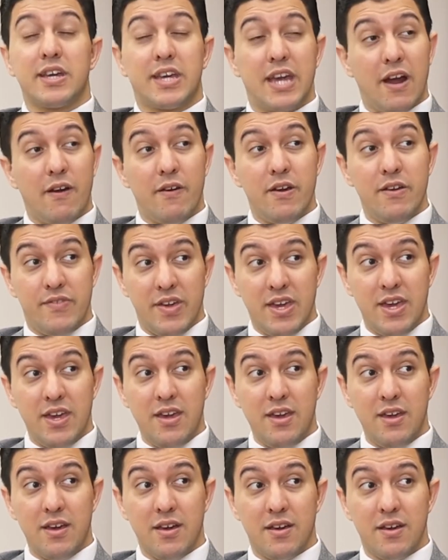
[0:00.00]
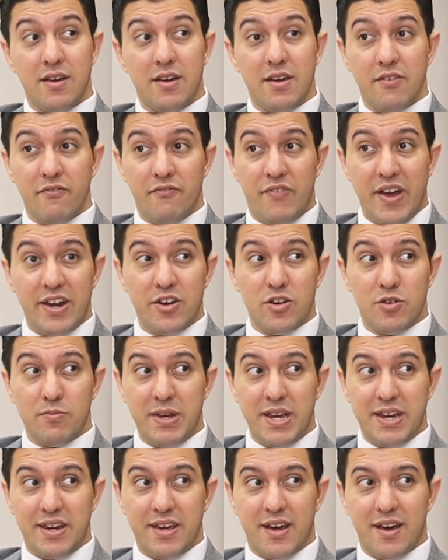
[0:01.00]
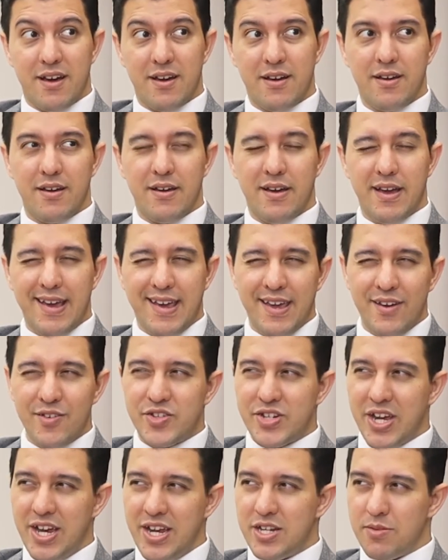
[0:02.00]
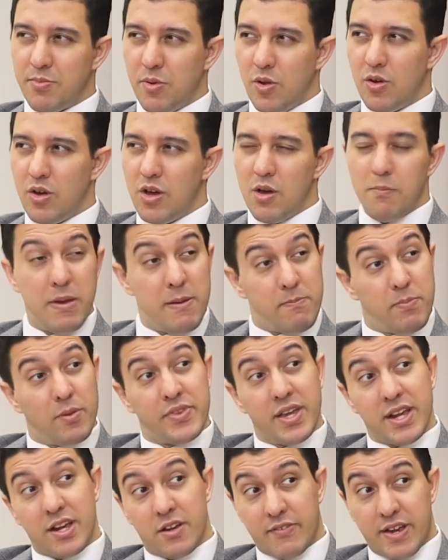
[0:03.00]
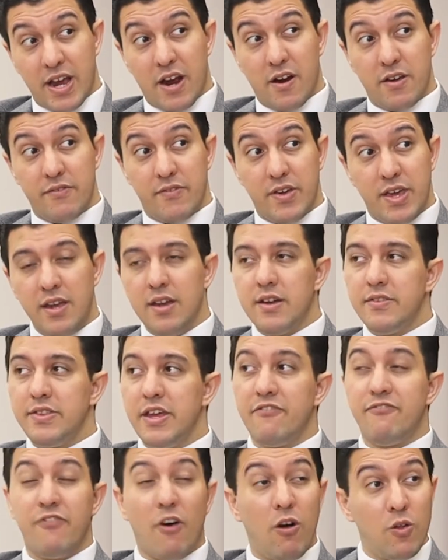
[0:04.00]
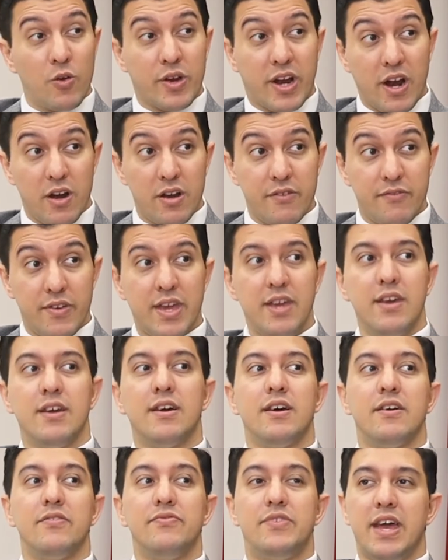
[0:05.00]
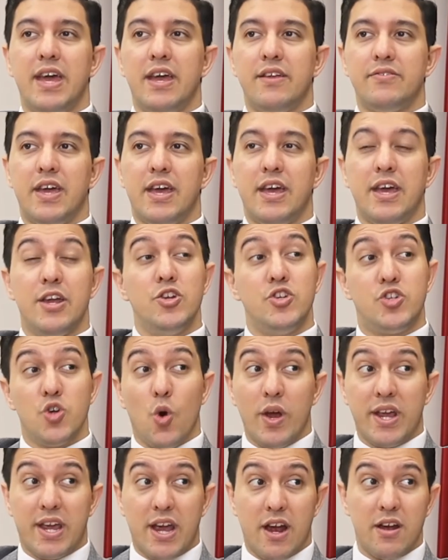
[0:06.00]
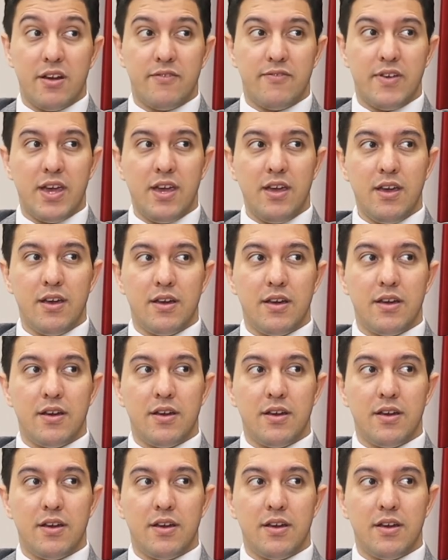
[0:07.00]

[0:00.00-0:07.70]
Gary Vee, VaynerMedia, interchangeable. People think of Gary Vee, they follow Gary Vee, they enjoy Gary Vee,